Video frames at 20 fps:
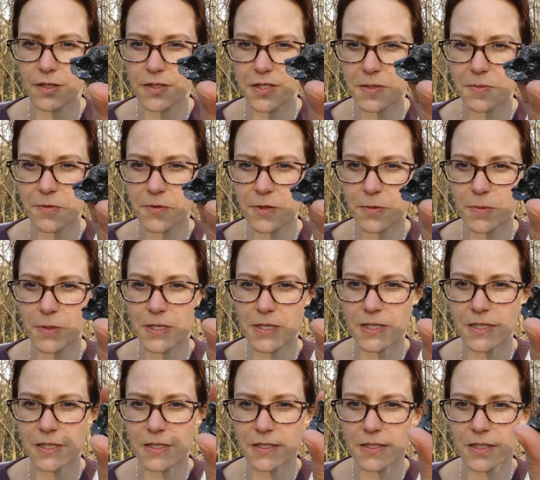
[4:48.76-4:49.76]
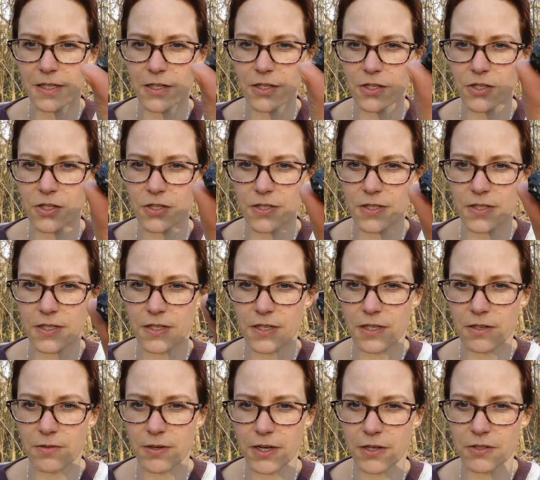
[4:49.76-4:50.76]
some of the pieces that are just
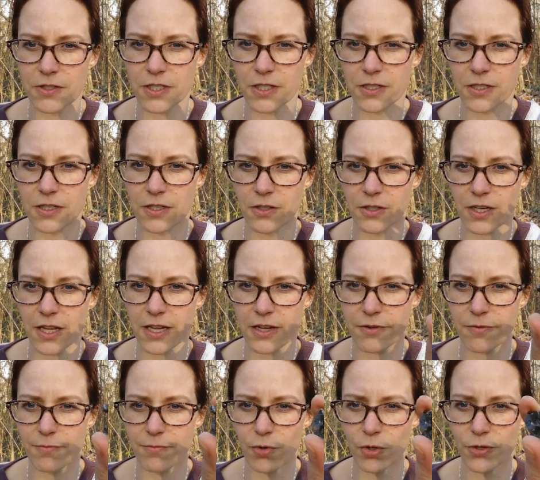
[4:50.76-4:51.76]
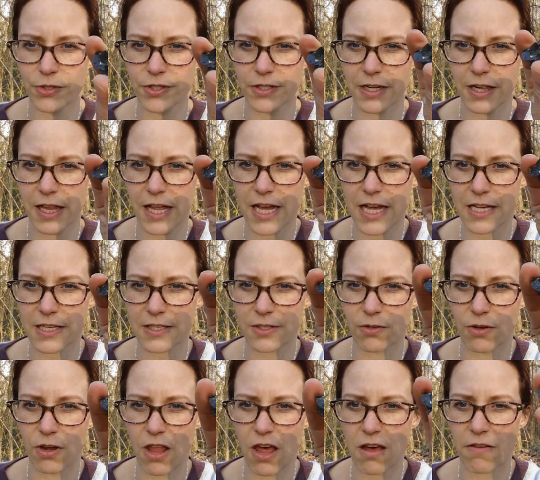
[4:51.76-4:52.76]
sitting around here. They look like molten glass
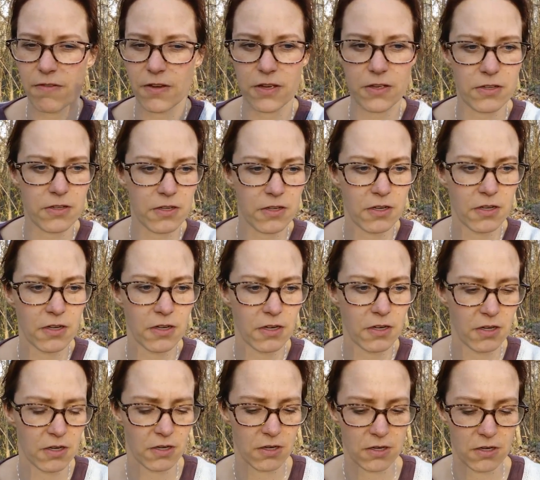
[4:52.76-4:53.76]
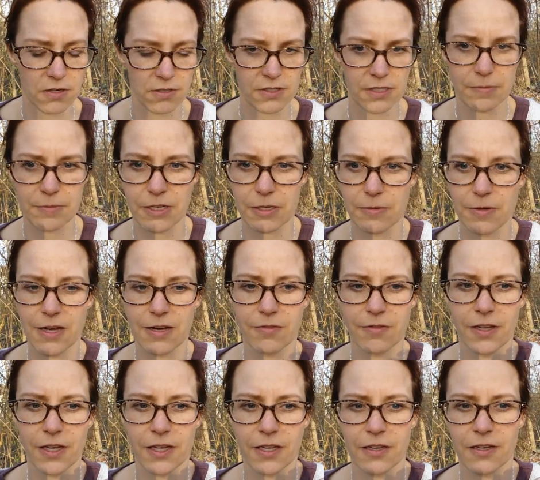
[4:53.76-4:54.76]
or lava. Some of them
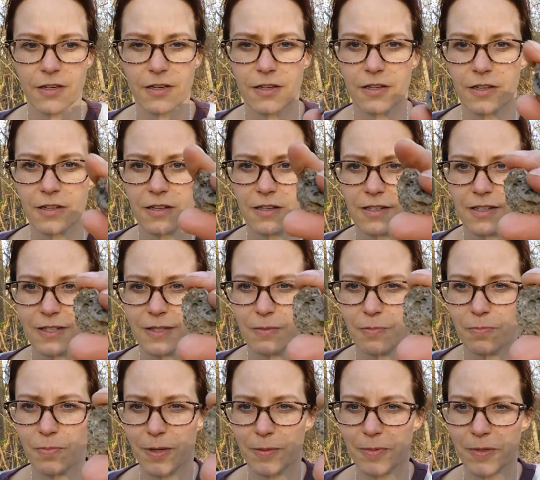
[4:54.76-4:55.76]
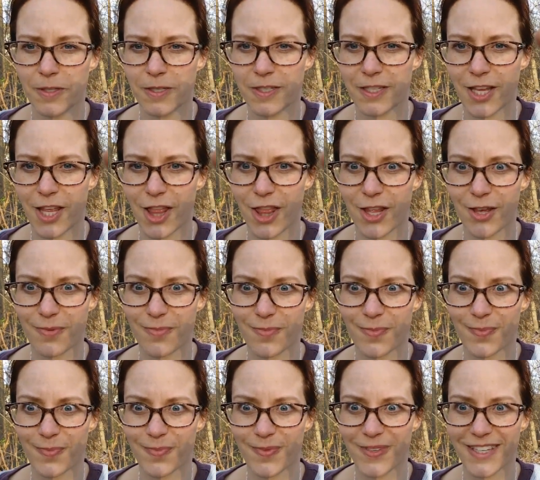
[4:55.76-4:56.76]
have like these bubbles in
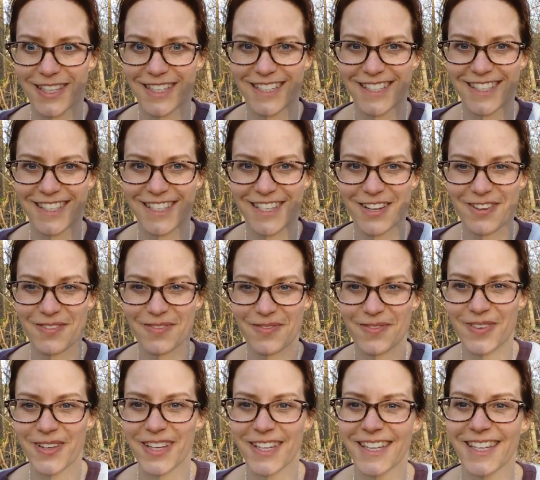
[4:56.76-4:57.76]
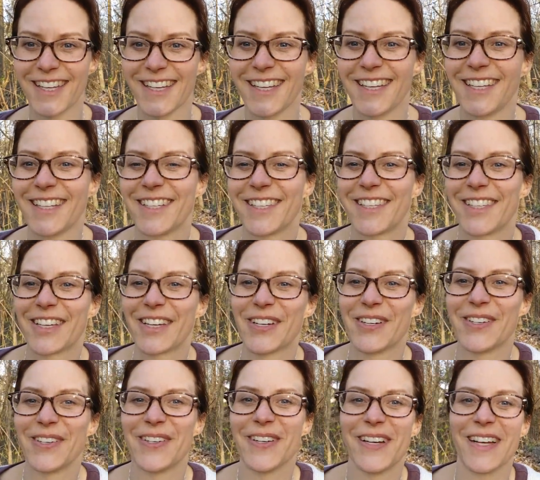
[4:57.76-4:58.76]
them and stuff.
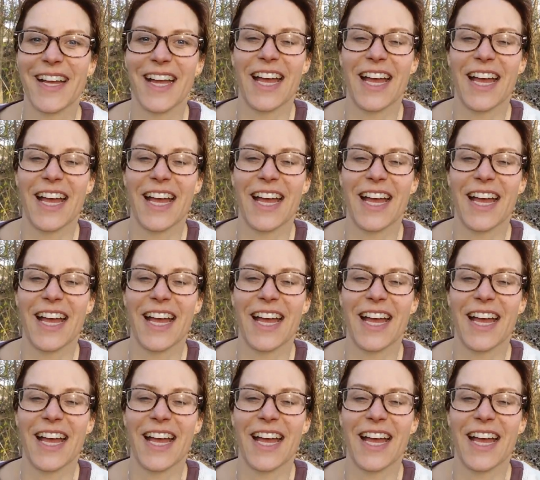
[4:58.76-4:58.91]
So